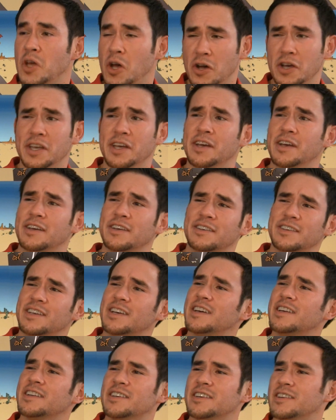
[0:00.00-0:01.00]
Oh yeah,
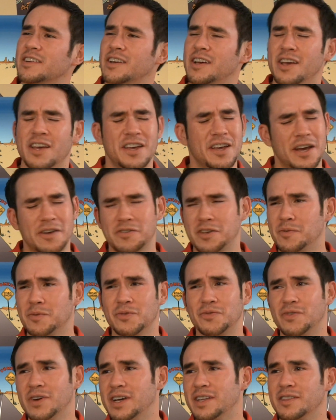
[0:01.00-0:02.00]
no. I've come
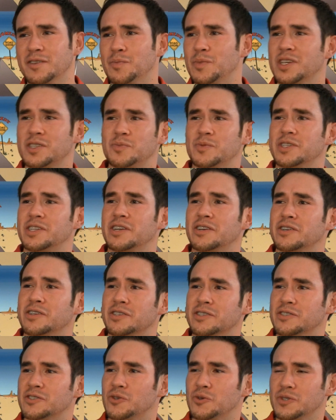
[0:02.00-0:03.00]
to find the best
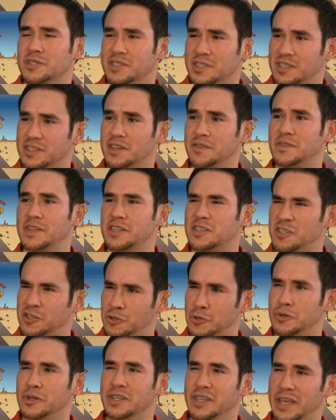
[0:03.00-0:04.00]
material is always the stuff that's
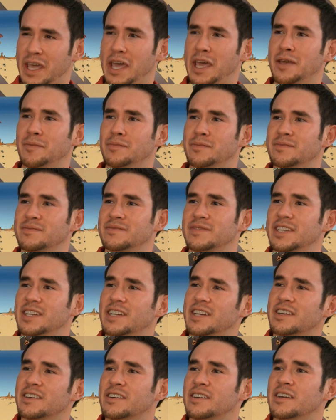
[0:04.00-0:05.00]
true to the game,
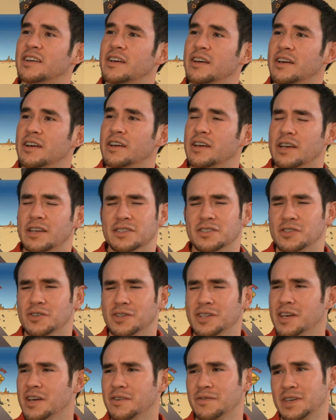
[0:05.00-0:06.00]
And
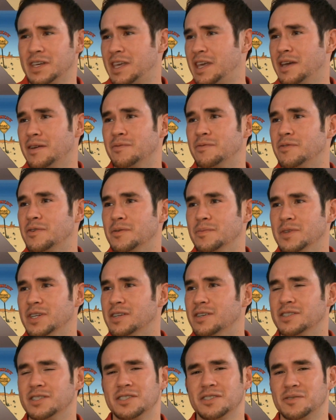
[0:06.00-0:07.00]
so a lot of it came from,
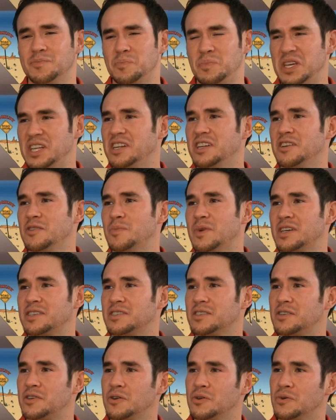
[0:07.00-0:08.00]
just being in New
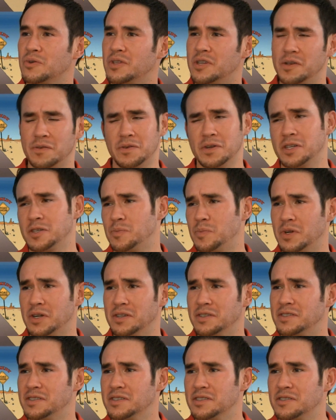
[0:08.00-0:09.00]
Mexico, the different
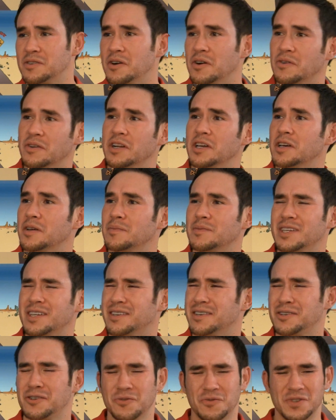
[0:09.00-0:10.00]
experiences growing up.
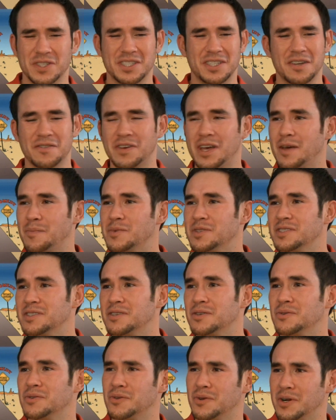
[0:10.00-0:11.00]
Goofy stuff happens
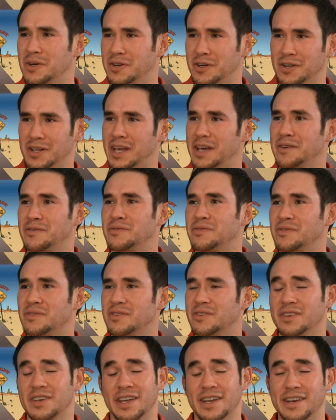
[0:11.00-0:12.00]
throughout your life,
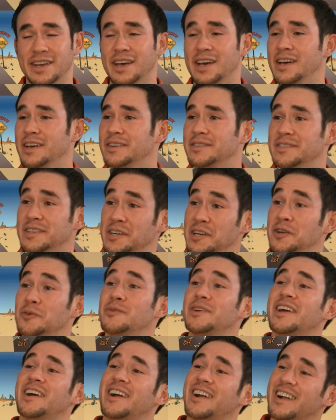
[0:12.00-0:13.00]
and here
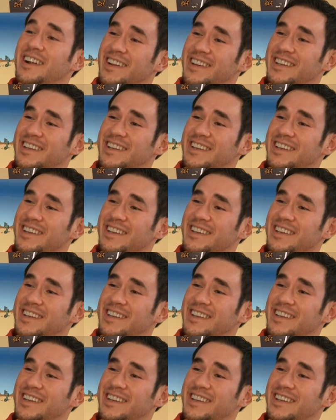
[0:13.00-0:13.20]
we are.